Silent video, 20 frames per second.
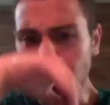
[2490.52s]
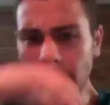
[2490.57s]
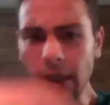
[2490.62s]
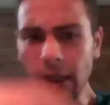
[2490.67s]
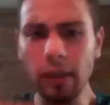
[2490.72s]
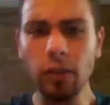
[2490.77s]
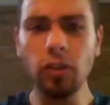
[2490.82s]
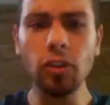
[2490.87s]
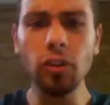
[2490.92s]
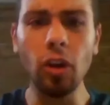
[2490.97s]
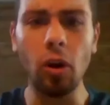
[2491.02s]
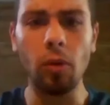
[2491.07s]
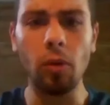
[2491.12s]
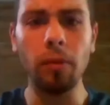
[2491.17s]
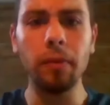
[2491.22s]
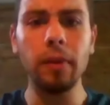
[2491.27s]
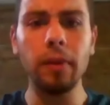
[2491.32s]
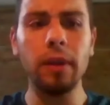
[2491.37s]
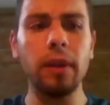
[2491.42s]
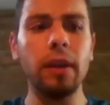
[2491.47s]
So
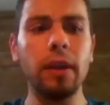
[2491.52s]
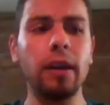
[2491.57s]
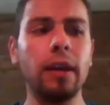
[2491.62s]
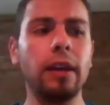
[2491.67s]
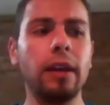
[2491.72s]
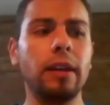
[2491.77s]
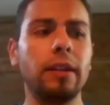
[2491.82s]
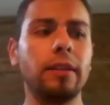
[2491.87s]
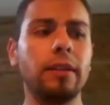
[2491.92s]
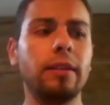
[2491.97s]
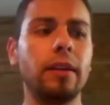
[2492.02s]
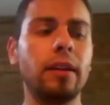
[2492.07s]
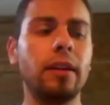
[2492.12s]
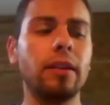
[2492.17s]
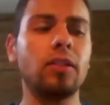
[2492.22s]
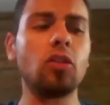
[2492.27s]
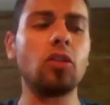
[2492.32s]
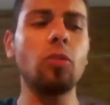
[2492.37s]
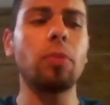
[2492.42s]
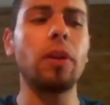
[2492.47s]
the
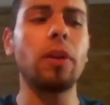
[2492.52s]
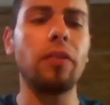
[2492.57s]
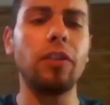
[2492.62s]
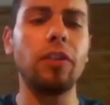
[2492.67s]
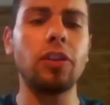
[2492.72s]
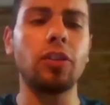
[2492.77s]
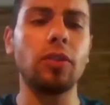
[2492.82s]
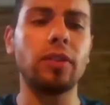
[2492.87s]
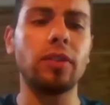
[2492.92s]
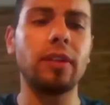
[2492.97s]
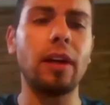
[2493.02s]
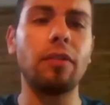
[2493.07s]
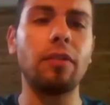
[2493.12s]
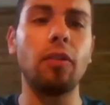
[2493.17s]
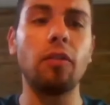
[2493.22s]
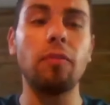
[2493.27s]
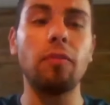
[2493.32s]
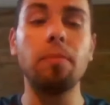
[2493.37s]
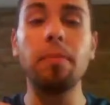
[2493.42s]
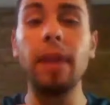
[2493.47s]
superficial stuff
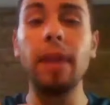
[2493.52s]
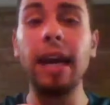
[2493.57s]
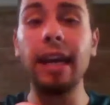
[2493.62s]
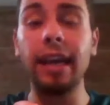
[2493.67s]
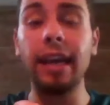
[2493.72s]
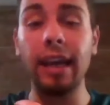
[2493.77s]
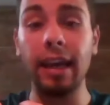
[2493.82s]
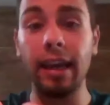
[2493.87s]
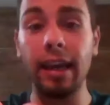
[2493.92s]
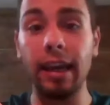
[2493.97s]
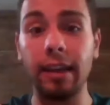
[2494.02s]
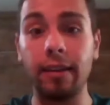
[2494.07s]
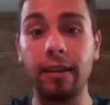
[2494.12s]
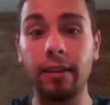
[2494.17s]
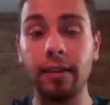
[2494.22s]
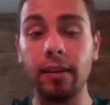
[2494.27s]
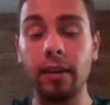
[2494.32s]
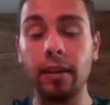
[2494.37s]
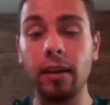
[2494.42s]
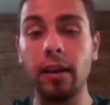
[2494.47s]
of making it,
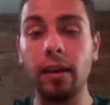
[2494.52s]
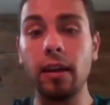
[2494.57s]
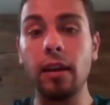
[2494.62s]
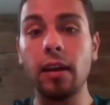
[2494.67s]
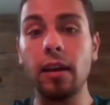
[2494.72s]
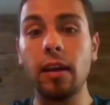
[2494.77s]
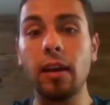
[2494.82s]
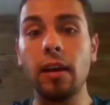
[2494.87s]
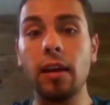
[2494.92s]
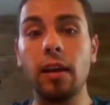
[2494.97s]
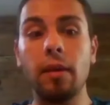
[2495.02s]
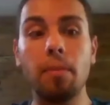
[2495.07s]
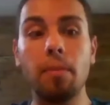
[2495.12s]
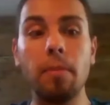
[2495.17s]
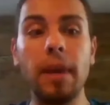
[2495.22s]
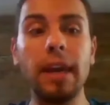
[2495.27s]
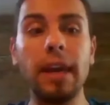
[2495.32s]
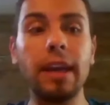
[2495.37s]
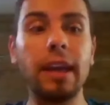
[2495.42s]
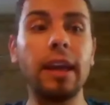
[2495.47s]

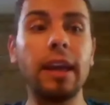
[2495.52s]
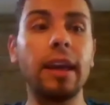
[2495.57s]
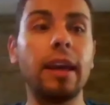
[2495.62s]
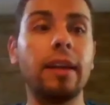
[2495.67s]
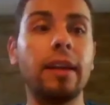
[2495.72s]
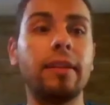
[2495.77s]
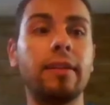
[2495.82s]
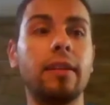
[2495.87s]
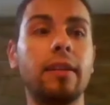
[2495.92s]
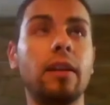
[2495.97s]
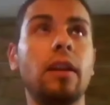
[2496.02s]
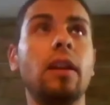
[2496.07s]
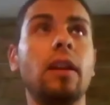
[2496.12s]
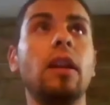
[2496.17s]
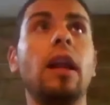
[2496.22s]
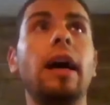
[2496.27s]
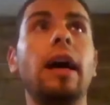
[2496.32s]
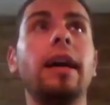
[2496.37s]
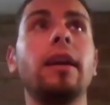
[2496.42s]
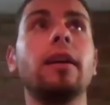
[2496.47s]
making it
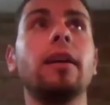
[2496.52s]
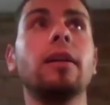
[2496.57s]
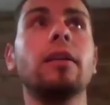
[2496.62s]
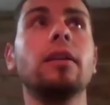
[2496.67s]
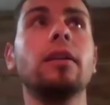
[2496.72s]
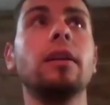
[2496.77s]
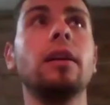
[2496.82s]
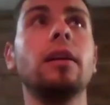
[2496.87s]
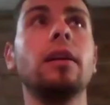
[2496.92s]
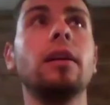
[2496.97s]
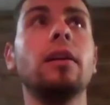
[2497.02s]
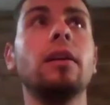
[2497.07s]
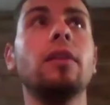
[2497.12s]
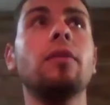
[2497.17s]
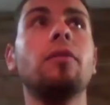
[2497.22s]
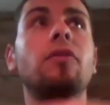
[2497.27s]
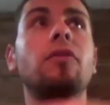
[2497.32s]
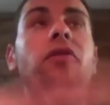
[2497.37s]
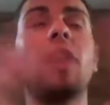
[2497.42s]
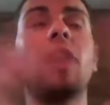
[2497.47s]
like
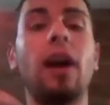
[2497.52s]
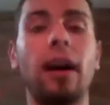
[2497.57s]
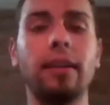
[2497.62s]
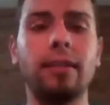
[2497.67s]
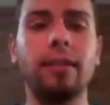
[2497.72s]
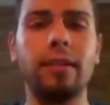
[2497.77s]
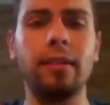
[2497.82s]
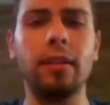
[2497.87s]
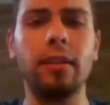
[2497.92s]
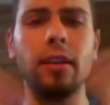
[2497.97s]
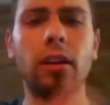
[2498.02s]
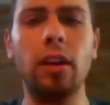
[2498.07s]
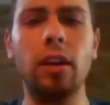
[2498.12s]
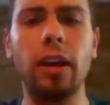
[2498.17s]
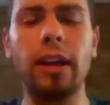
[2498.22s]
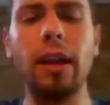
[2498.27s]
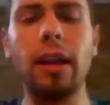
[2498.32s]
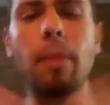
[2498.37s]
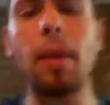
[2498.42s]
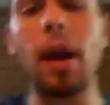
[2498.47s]
fast
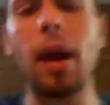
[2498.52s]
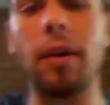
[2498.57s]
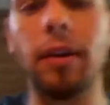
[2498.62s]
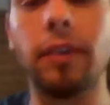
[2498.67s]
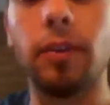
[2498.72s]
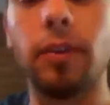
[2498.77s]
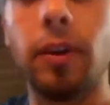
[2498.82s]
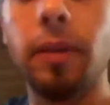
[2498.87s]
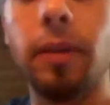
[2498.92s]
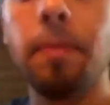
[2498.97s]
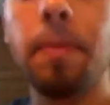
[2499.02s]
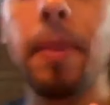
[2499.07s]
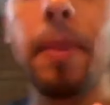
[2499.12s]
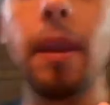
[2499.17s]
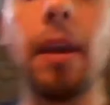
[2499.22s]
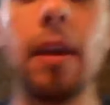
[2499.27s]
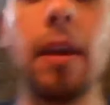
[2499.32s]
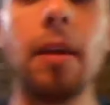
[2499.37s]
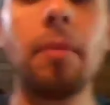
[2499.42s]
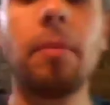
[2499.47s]
in a marathon,
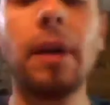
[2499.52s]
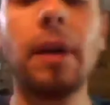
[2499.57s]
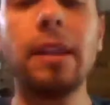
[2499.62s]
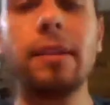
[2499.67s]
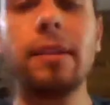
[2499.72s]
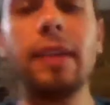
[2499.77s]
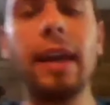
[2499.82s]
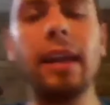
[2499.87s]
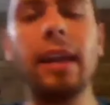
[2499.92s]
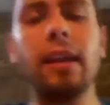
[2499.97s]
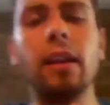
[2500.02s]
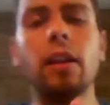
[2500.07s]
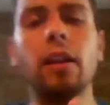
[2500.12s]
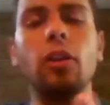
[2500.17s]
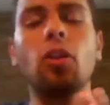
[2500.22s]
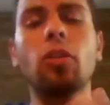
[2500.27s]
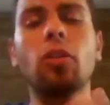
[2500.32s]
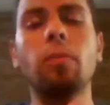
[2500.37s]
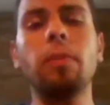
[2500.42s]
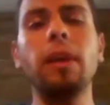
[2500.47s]
but then
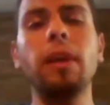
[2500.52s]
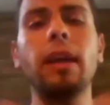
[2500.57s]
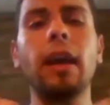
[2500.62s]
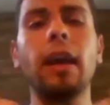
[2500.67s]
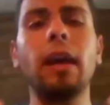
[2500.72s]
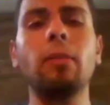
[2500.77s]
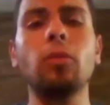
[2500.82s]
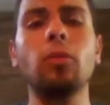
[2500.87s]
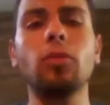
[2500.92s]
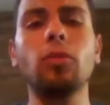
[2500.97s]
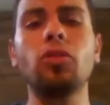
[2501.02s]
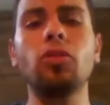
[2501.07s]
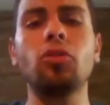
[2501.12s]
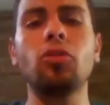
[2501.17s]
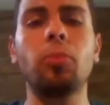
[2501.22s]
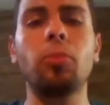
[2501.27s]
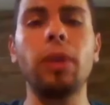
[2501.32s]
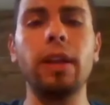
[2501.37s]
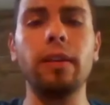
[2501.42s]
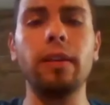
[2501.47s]
not being able to
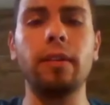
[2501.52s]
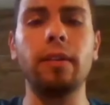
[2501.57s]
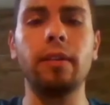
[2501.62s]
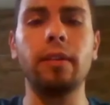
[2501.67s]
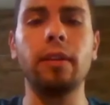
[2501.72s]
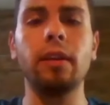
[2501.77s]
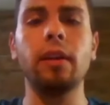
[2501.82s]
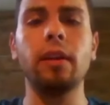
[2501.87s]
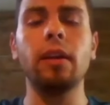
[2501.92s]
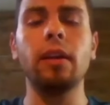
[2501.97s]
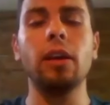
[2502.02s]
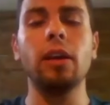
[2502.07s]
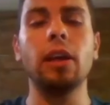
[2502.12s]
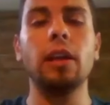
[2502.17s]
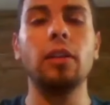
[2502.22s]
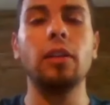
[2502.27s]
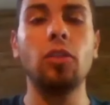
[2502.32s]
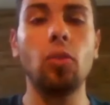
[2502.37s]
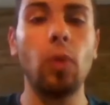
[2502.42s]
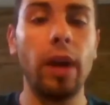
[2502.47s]
sprint
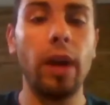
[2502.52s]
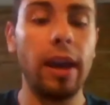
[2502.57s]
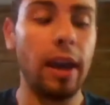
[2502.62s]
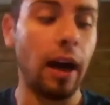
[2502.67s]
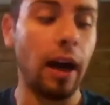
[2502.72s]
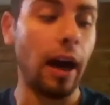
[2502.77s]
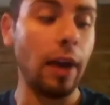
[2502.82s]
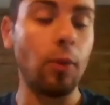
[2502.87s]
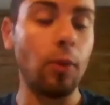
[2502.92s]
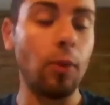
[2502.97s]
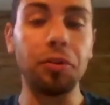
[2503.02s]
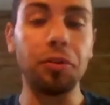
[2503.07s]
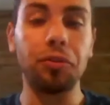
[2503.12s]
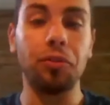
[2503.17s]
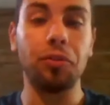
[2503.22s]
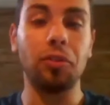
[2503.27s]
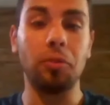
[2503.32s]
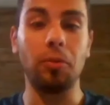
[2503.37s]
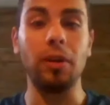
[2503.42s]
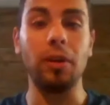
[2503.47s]
the way I want to
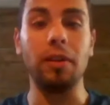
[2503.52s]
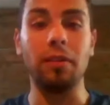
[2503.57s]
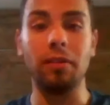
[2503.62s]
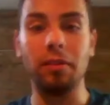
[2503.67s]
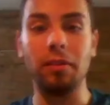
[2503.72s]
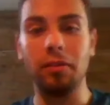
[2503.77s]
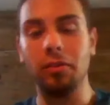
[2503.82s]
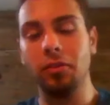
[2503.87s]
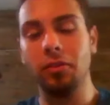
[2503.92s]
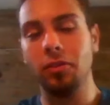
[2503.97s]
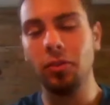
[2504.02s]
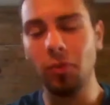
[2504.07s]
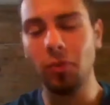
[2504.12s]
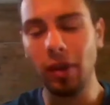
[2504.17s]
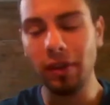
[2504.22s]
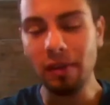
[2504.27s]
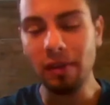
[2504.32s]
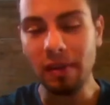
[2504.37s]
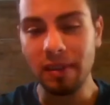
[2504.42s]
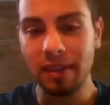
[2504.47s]
sprint you
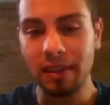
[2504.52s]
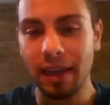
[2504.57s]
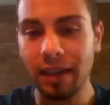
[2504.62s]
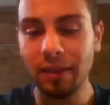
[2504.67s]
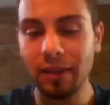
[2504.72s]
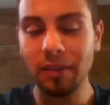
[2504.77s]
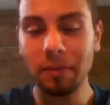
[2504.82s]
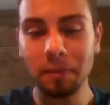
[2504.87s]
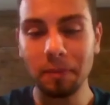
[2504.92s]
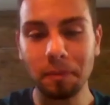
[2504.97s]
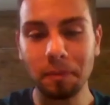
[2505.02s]
understand